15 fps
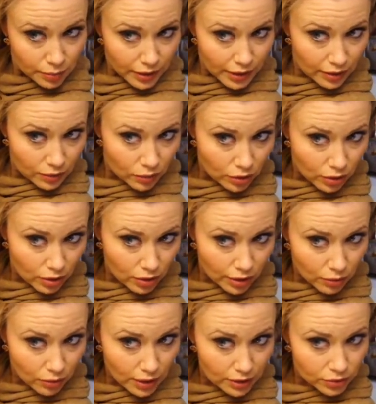But
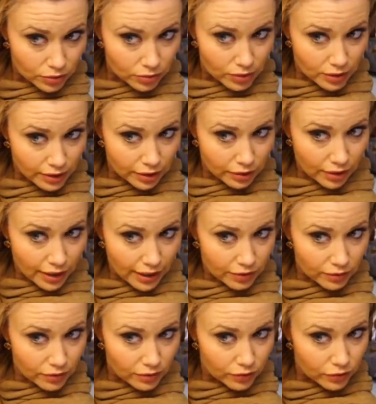curling wands are really
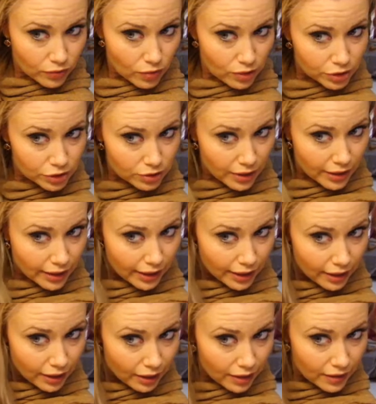great for straight
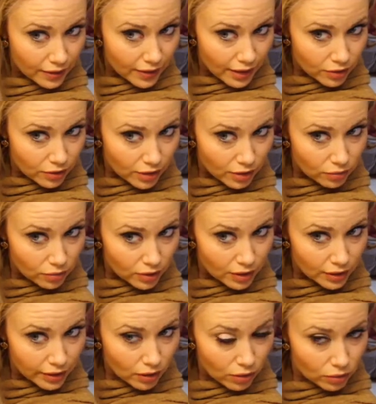hair in that you can
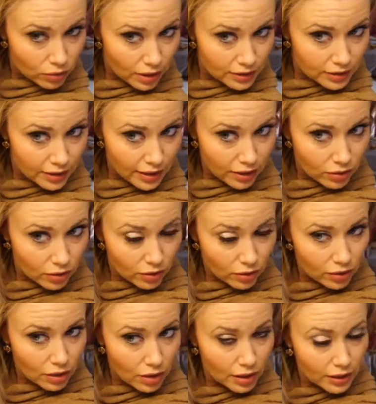really hold on to that
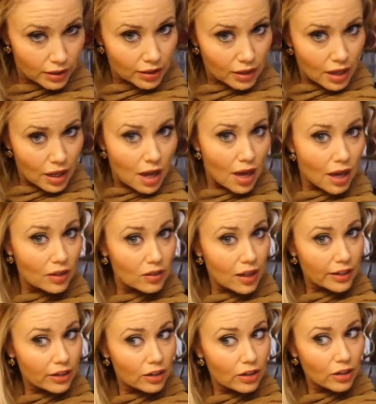curl on it,
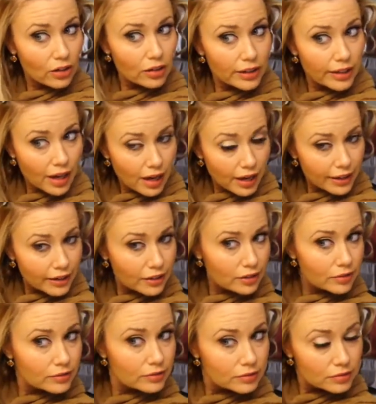unlike a curling
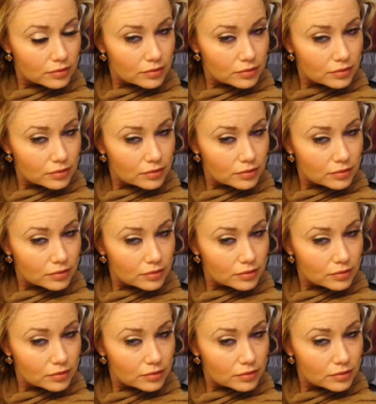iron.